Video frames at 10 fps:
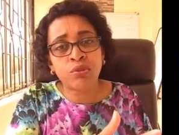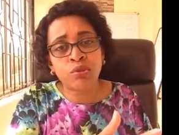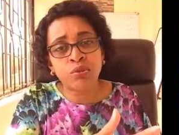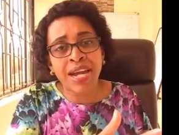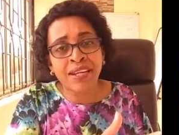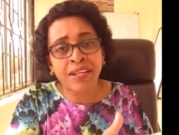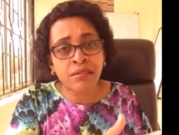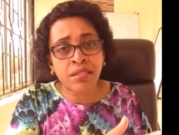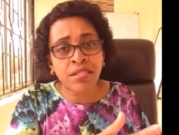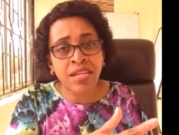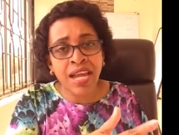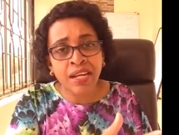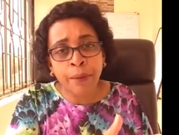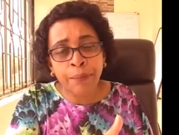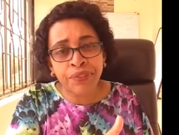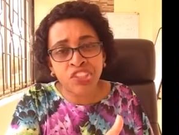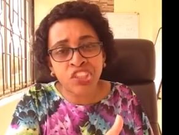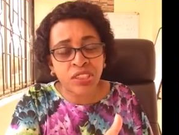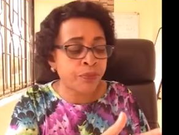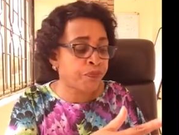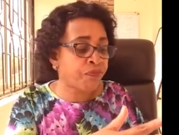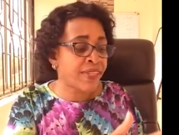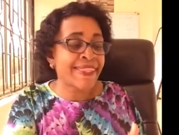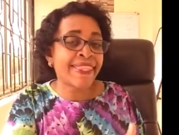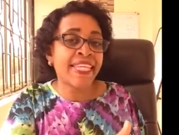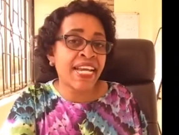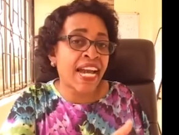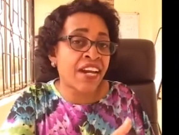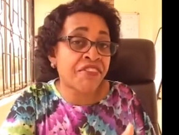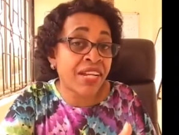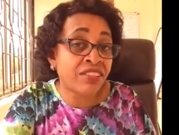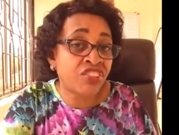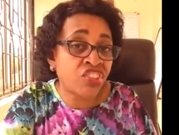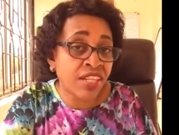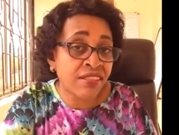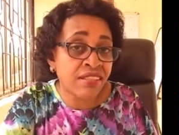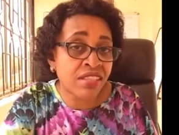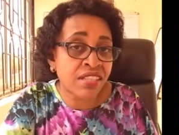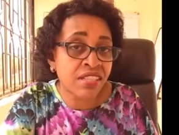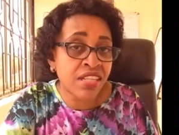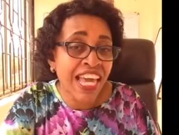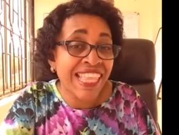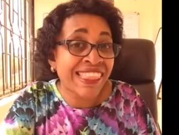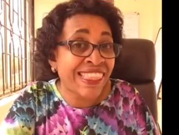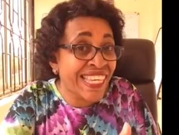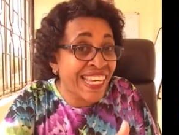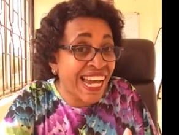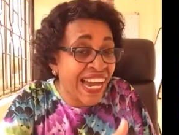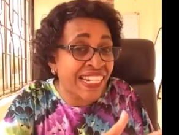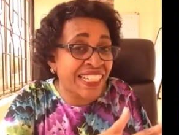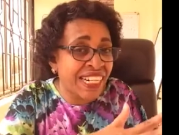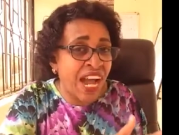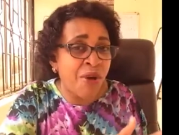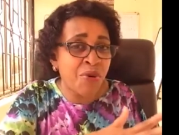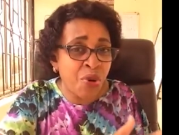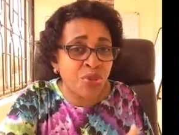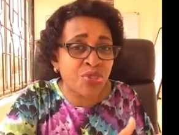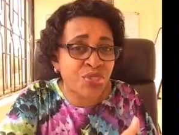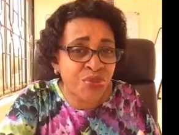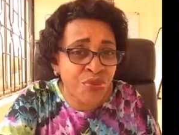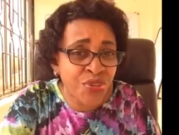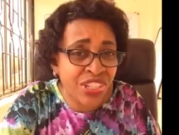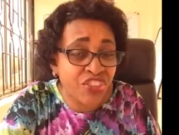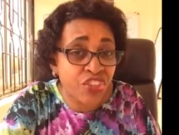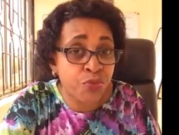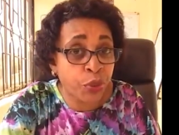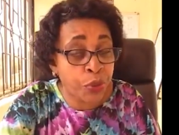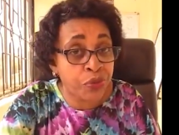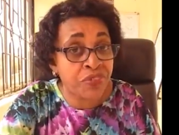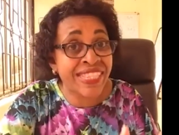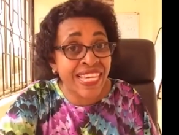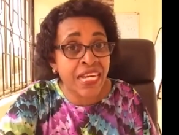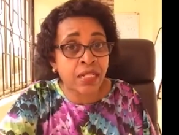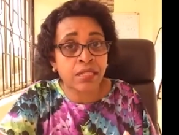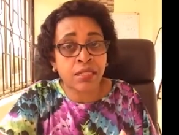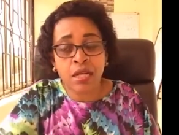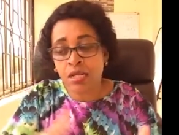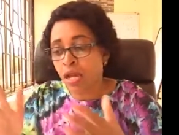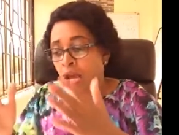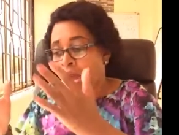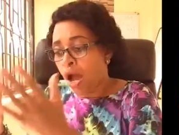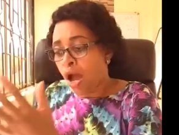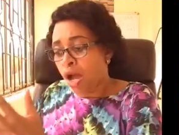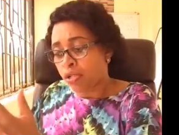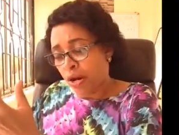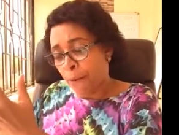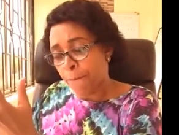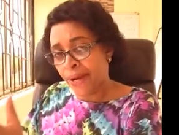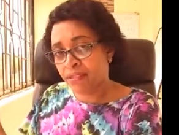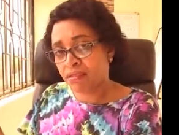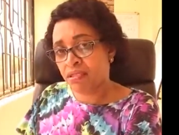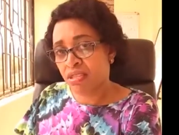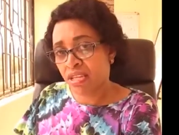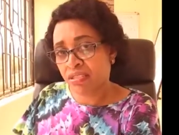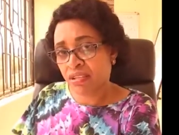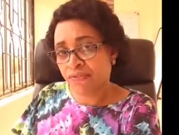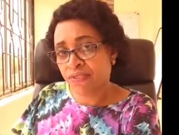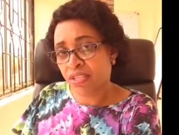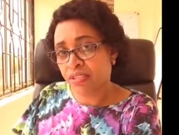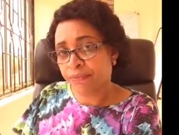to understand and appreciate. They are adjusting. They are now not rigid because they understand. My seniors have said,